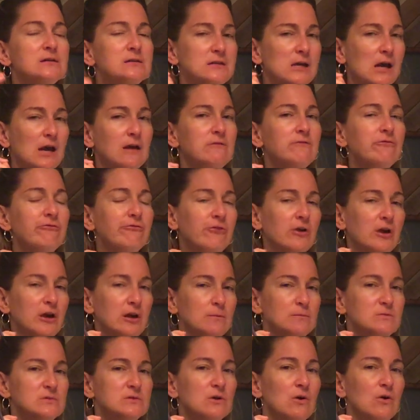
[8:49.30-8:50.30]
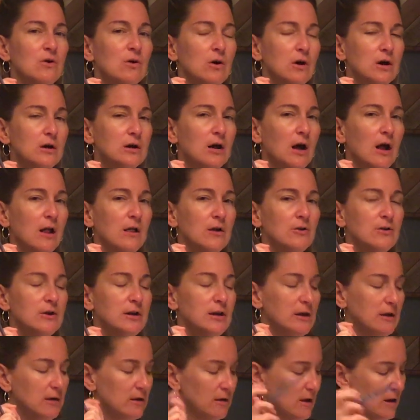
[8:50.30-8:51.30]
10 frames all colored
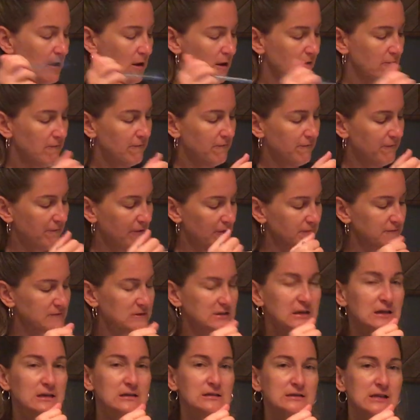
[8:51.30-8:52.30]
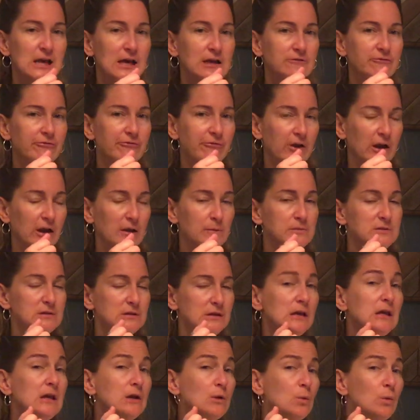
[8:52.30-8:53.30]
in. 15 10 frames
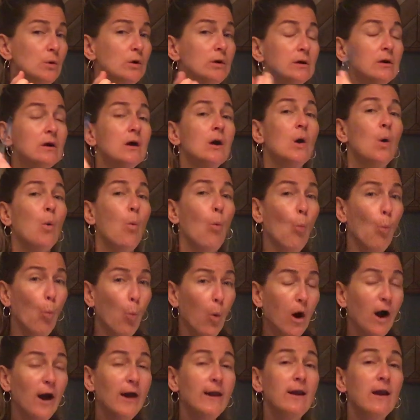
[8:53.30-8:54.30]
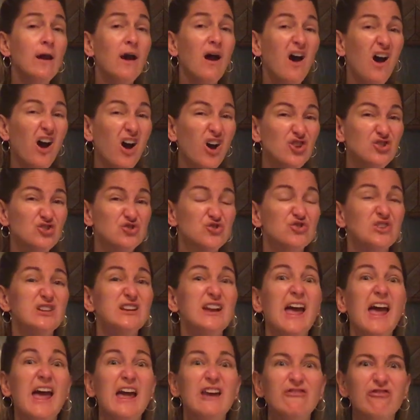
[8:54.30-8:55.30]
equal
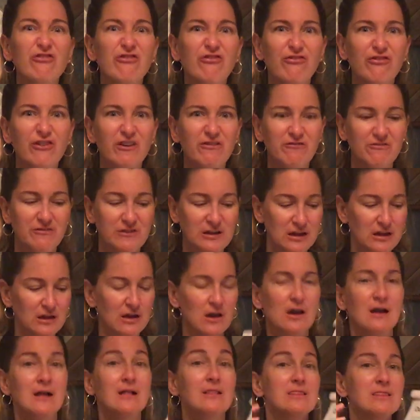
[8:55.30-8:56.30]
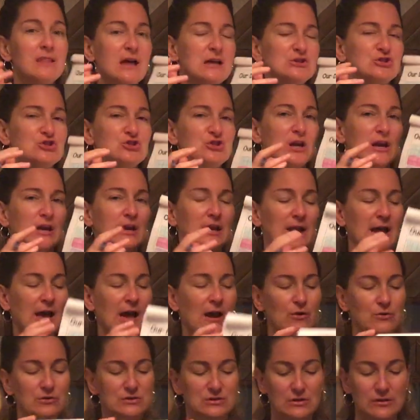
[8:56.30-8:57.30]
150. Let's check it
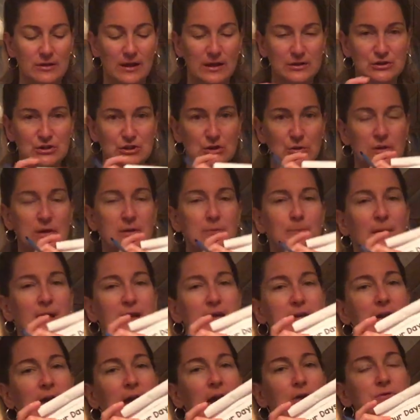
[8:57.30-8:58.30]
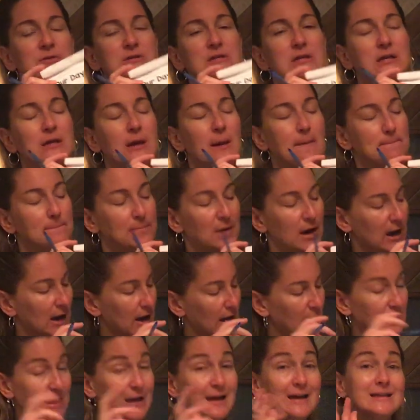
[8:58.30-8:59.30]
out. So let's do it by counting
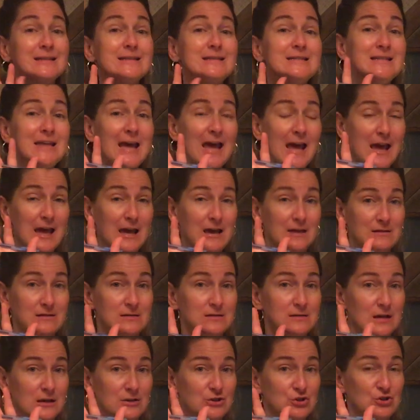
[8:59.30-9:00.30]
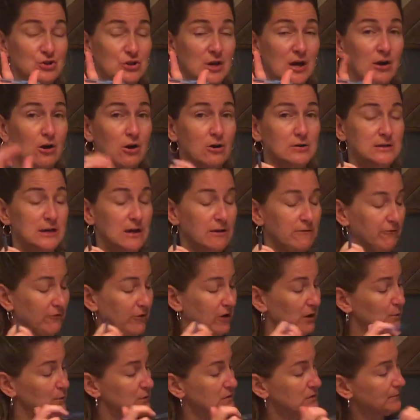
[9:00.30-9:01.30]
by 10s. Let's check our 10
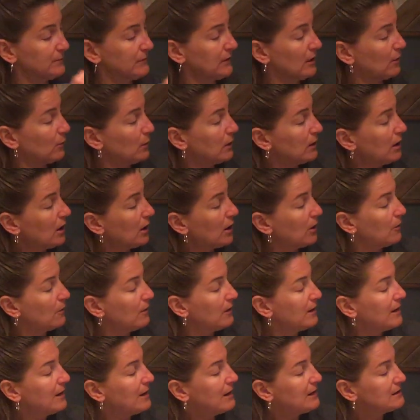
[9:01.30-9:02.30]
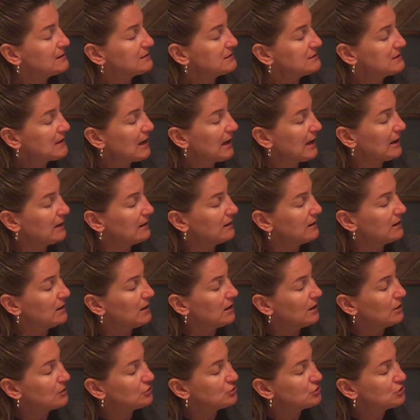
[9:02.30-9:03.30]
frames. Here we go. 10,
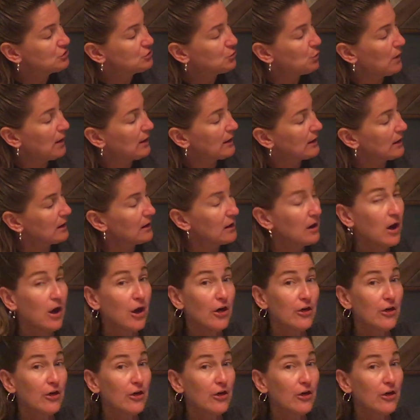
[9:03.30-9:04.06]
20,